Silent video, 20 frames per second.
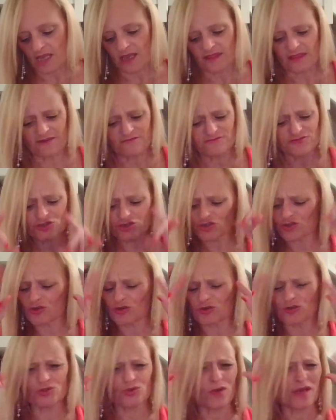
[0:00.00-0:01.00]
They've just
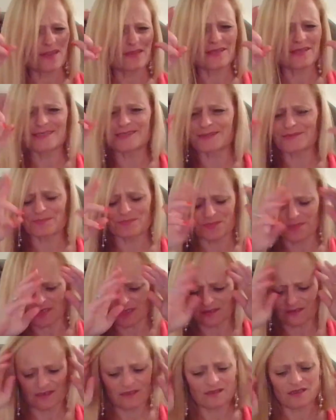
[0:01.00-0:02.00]
got sort of this,
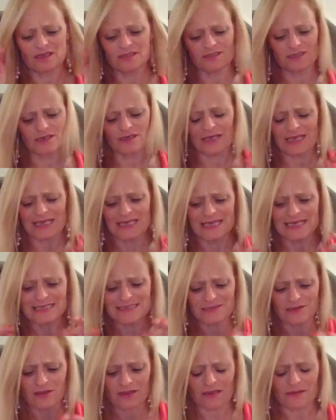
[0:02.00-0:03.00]
I don't know, it
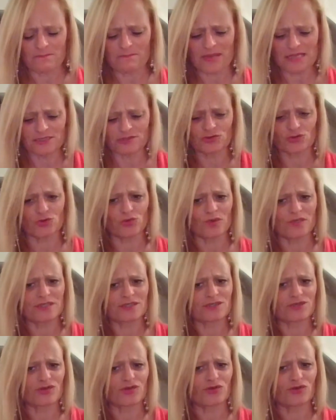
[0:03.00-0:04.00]
is like a mental
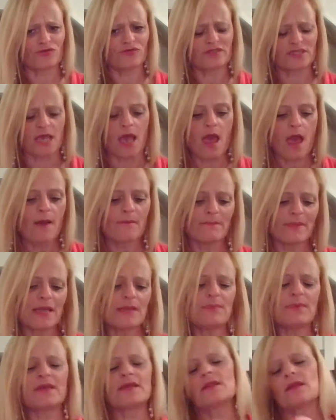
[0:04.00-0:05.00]
insecurity.
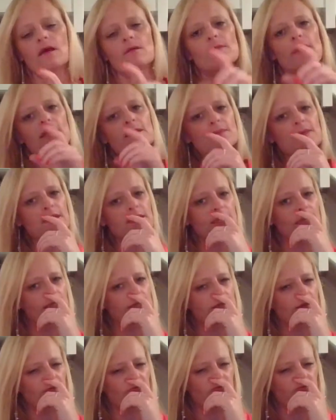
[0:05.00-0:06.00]
Maybe they
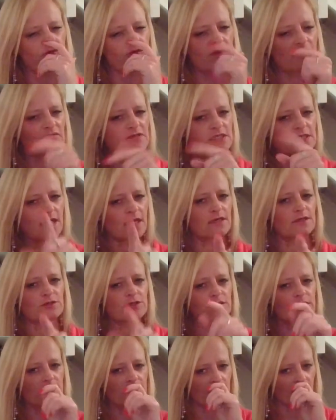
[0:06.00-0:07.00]
don't feel they're
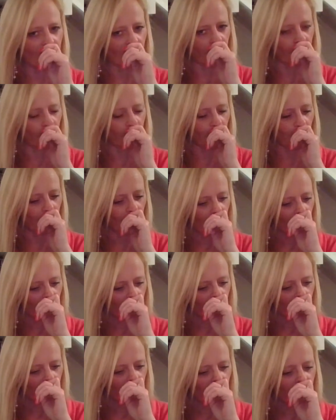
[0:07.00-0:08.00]
intelligent enough for you.
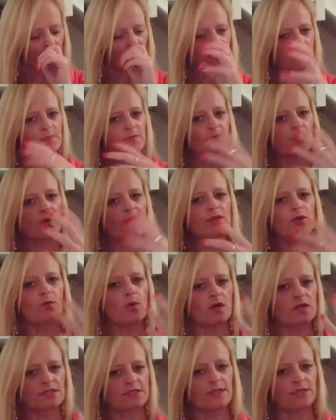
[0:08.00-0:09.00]
Maybe the way you
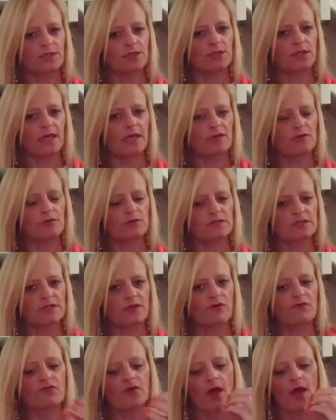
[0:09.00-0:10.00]
articulate
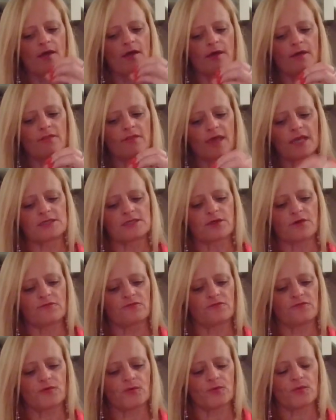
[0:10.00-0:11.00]
yourself, they don't
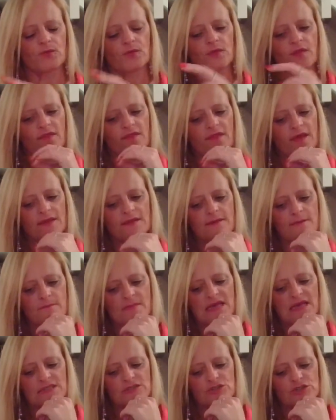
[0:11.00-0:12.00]
feel that they can
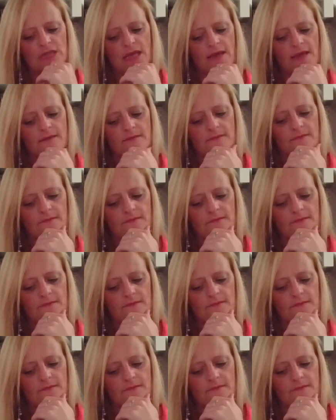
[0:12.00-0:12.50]
match that.